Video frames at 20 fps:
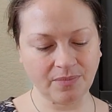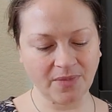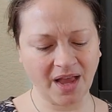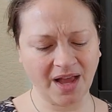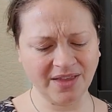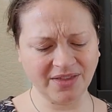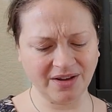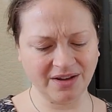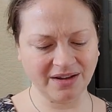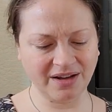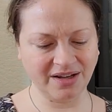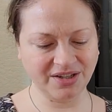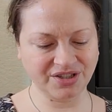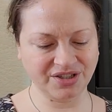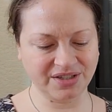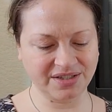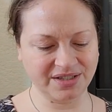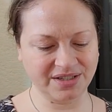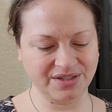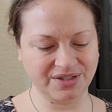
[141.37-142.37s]
I thought, gosh,
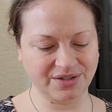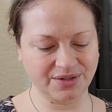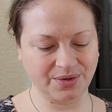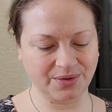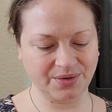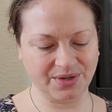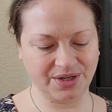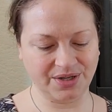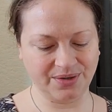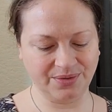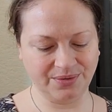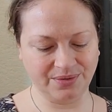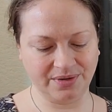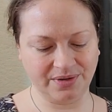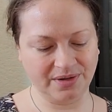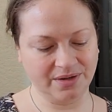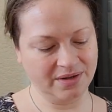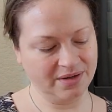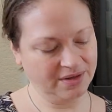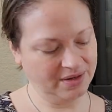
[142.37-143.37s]
this is so cute.
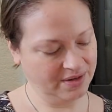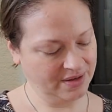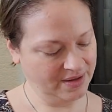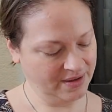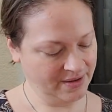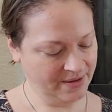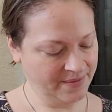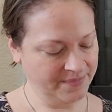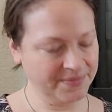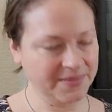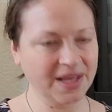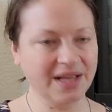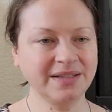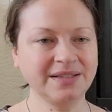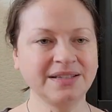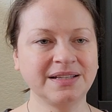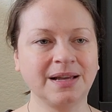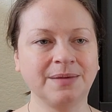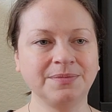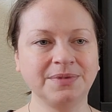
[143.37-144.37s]

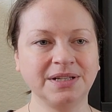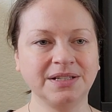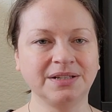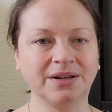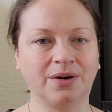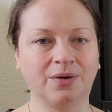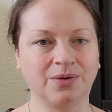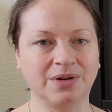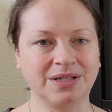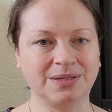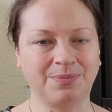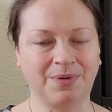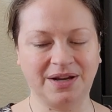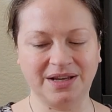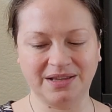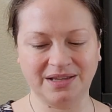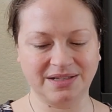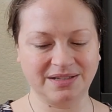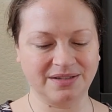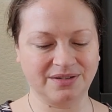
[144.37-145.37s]
It's tempting to always
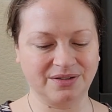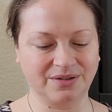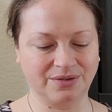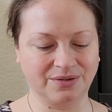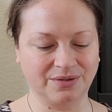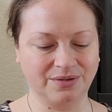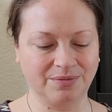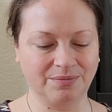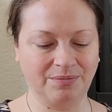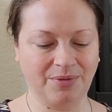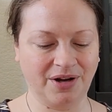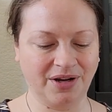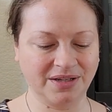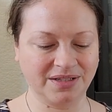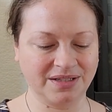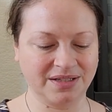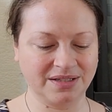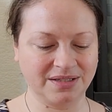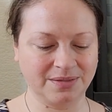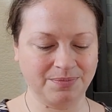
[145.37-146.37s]
buy these little
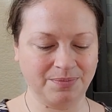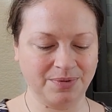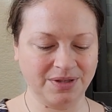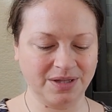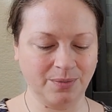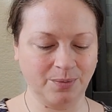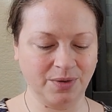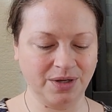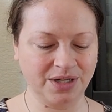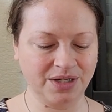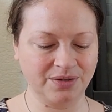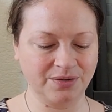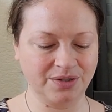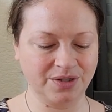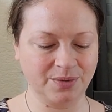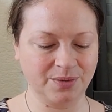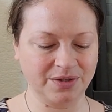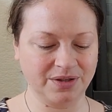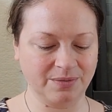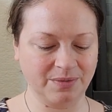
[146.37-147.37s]
boxes, but then what do you
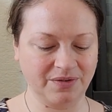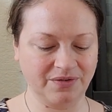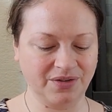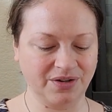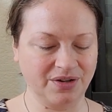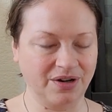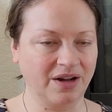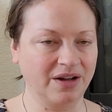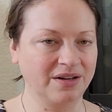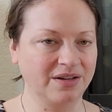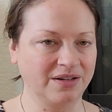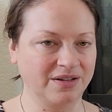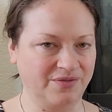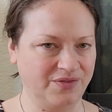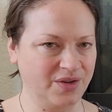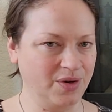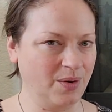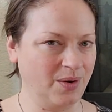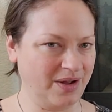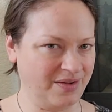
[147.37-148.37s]
do with them if you're not, if
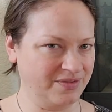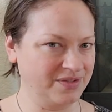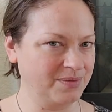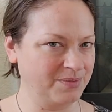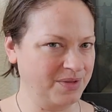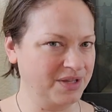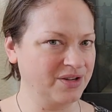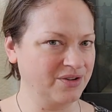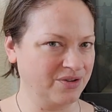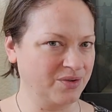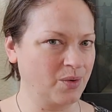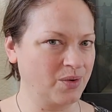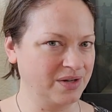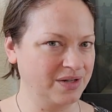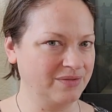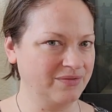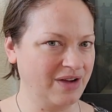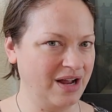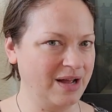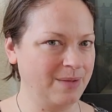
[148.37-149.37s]
you don't have something you're going
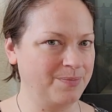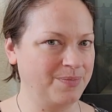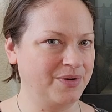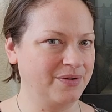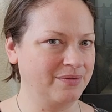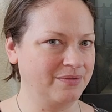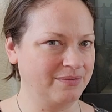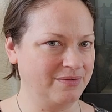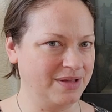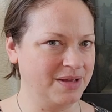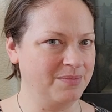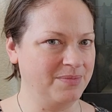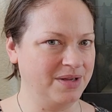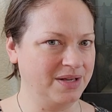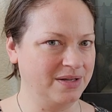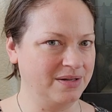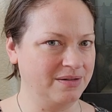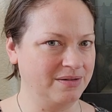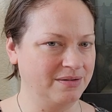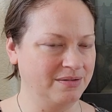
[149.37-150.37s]
to wrap them
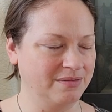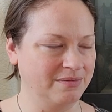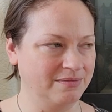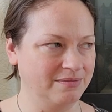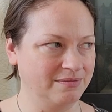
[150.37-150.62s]
in?